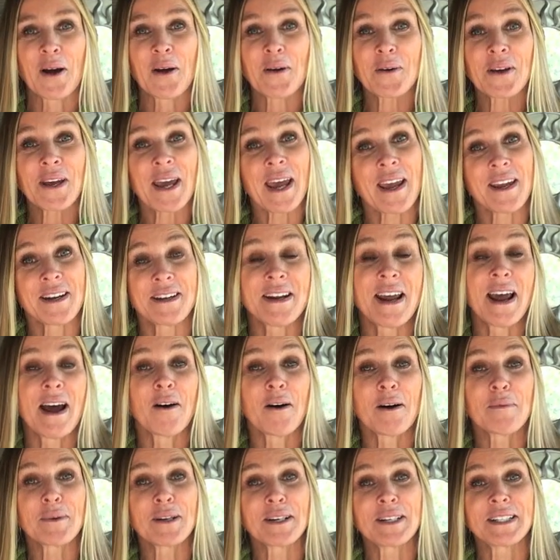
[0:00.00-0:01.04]
Okay,
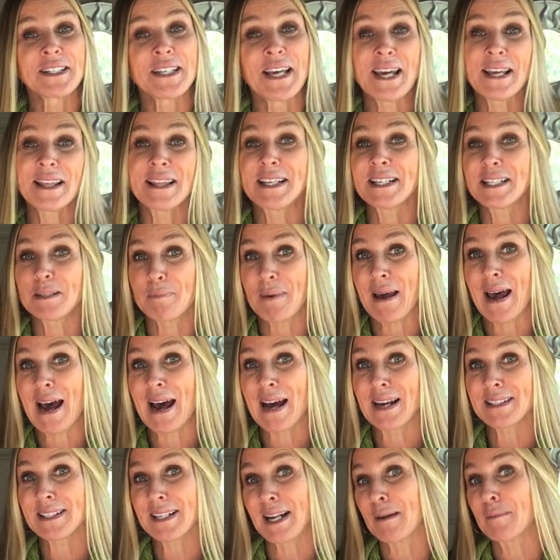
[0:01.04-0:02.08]
now I'm going to take these
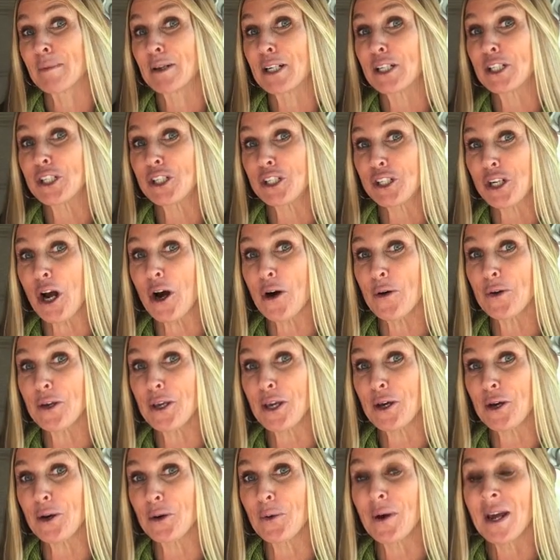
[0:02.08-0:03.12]
bags and I'm going to show
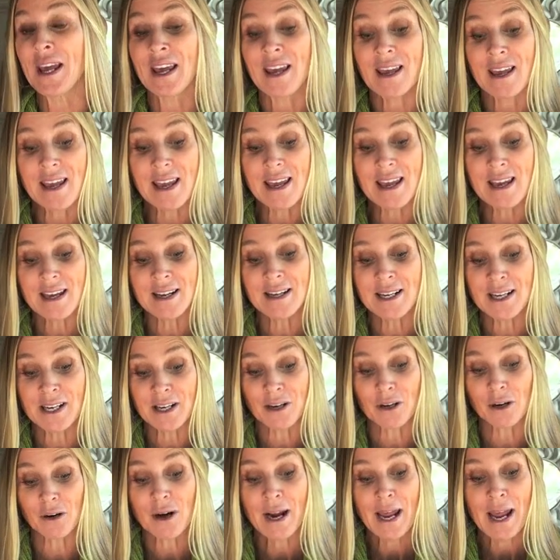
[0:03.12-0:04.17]
you in
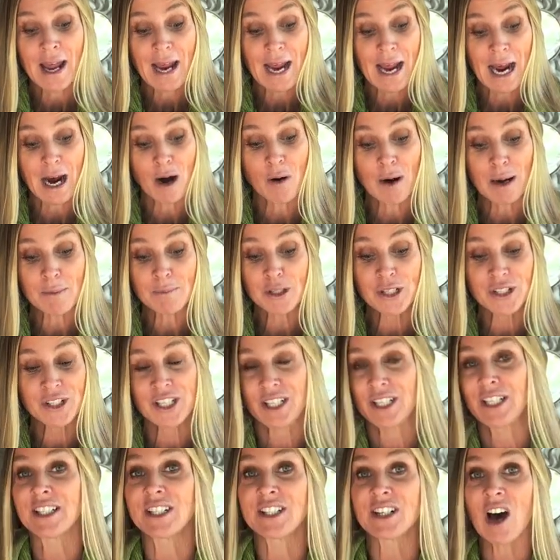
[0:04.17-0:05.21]
here how I'm just
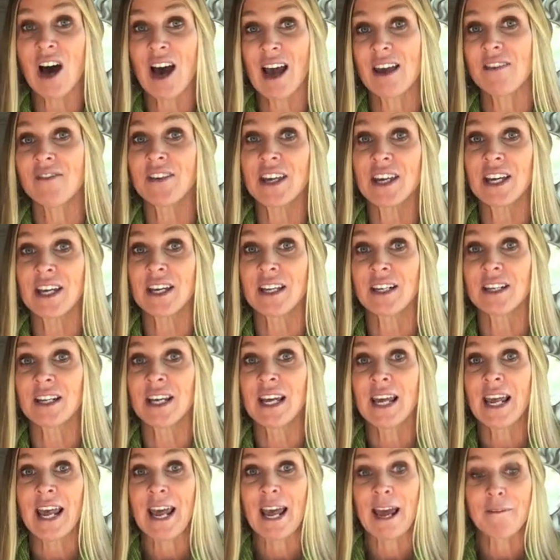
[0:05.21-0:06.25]
going to dive in
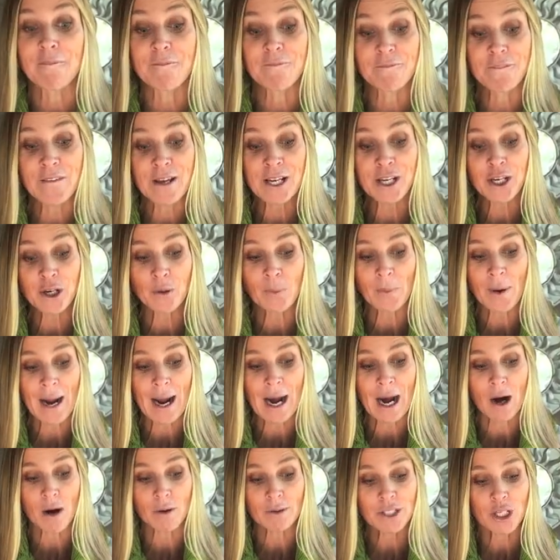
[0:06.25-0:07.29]
and figure
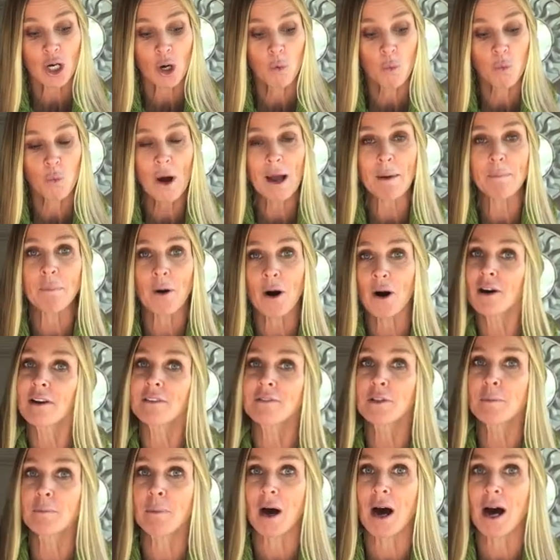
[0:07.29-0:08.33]
out what part
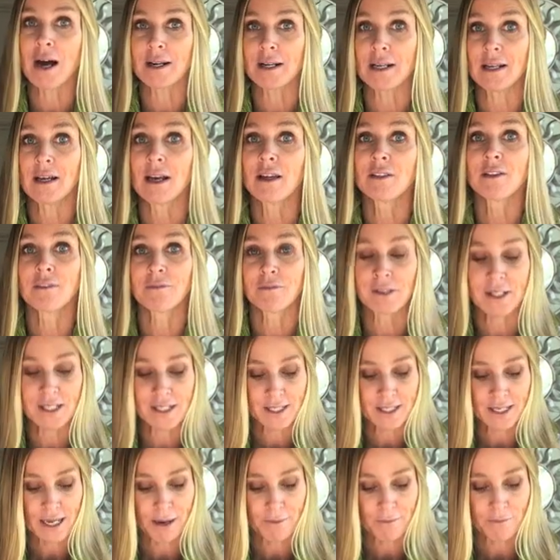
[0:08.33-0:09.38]
of the body the
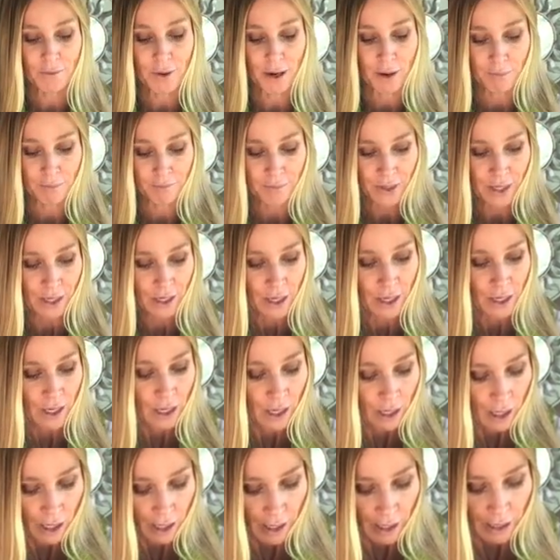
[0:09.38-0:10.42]
fleece came from.
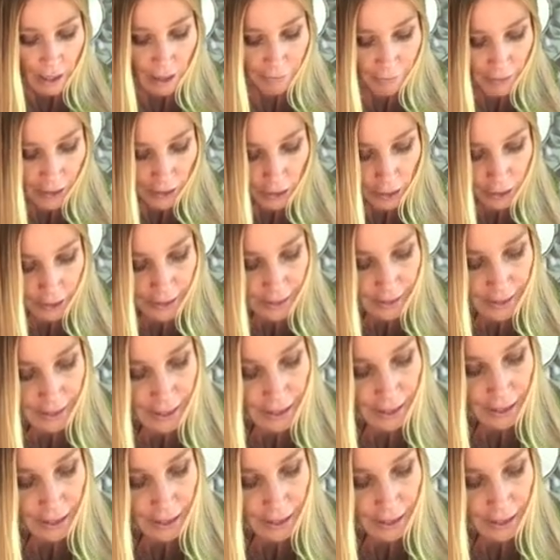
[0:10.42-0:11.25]
If I look in